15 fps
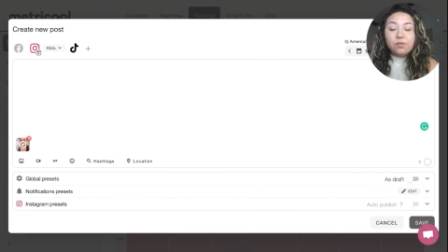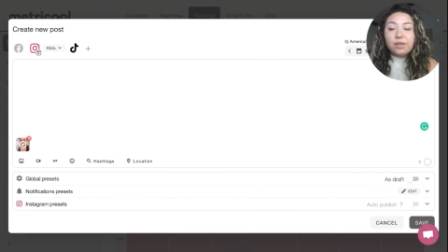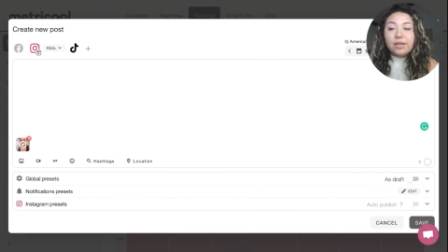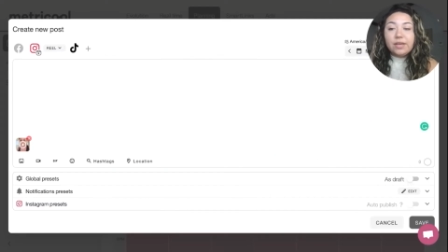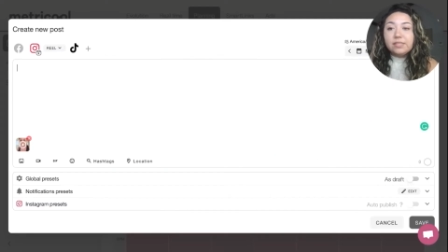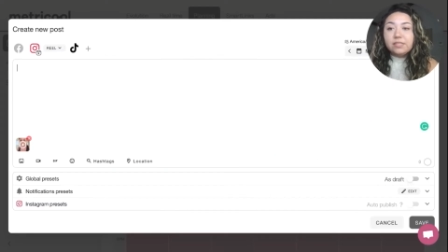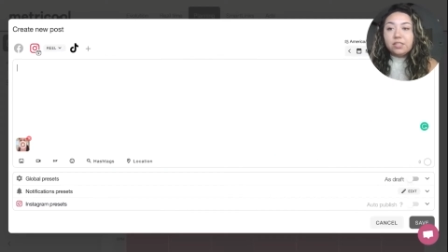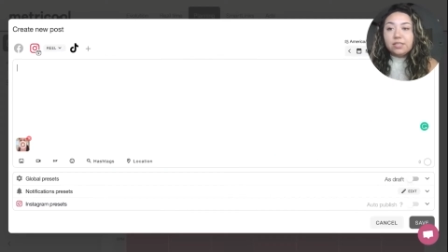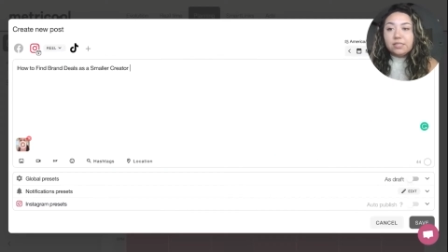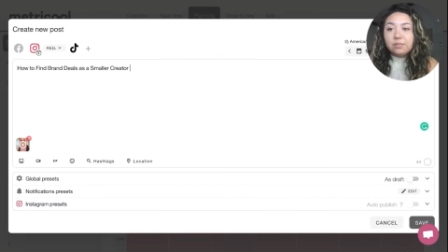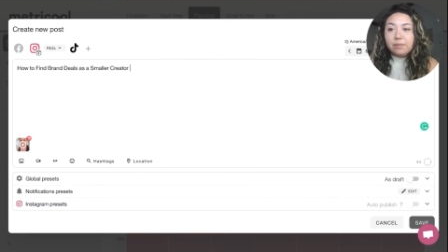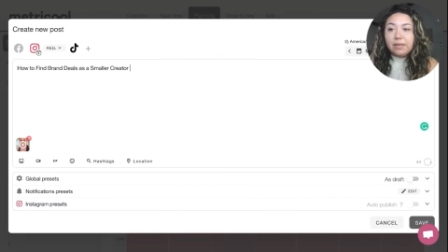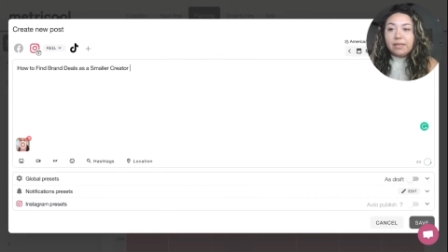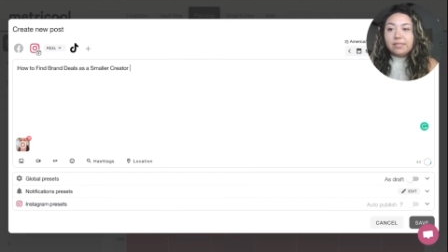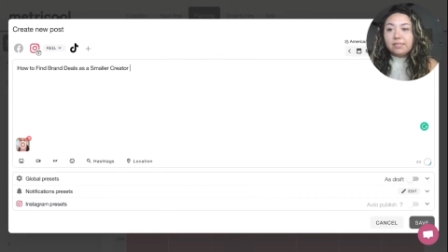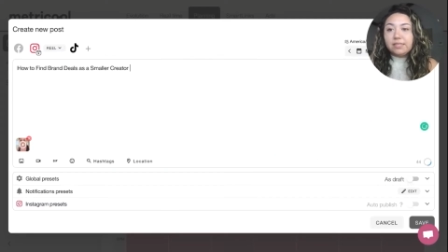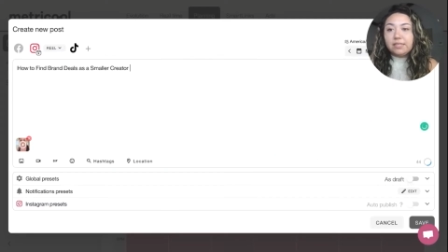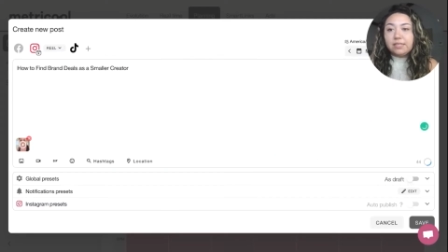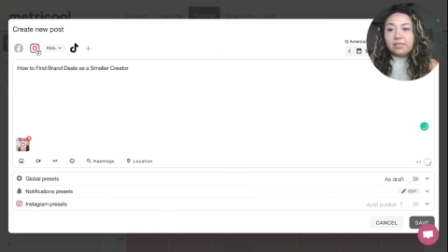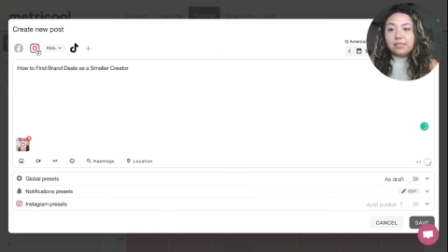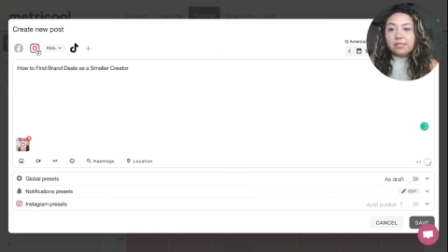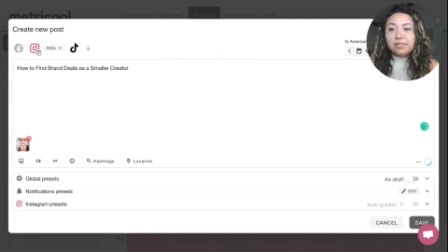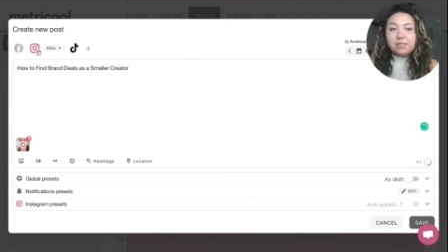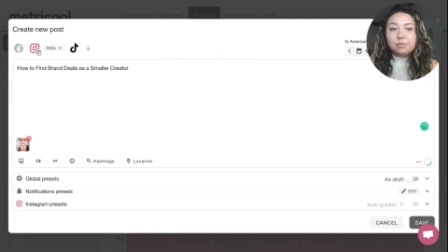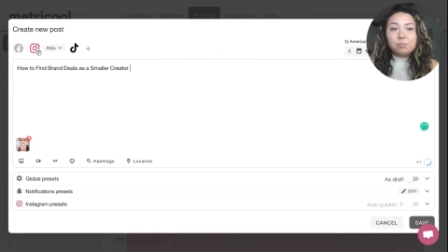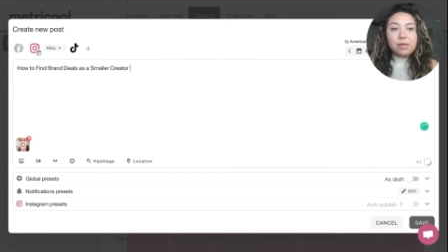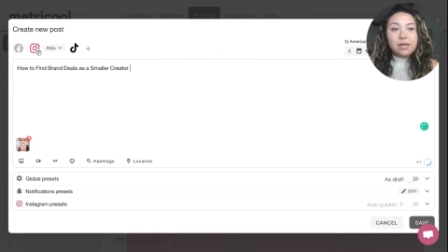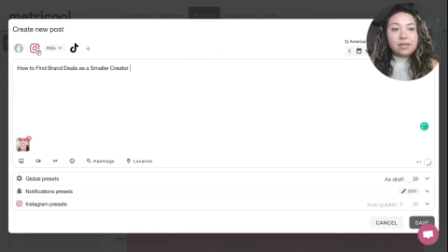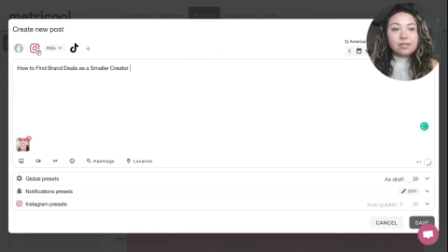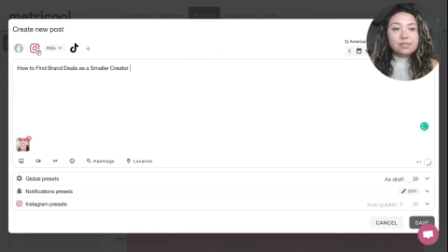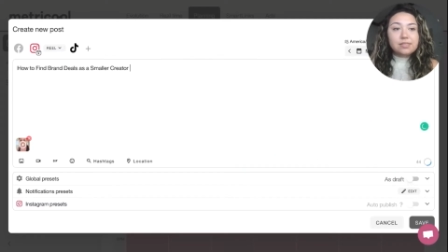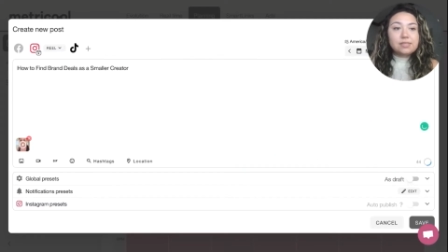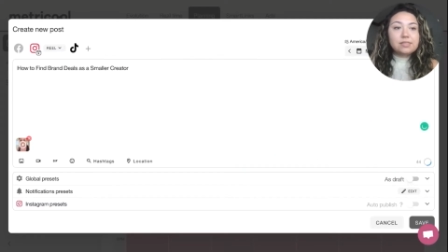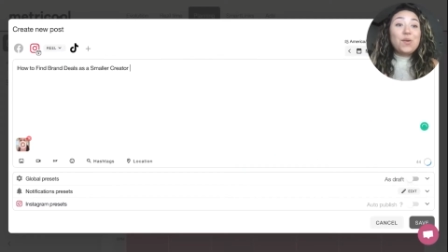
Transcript: Okay, so let's paste it into this box.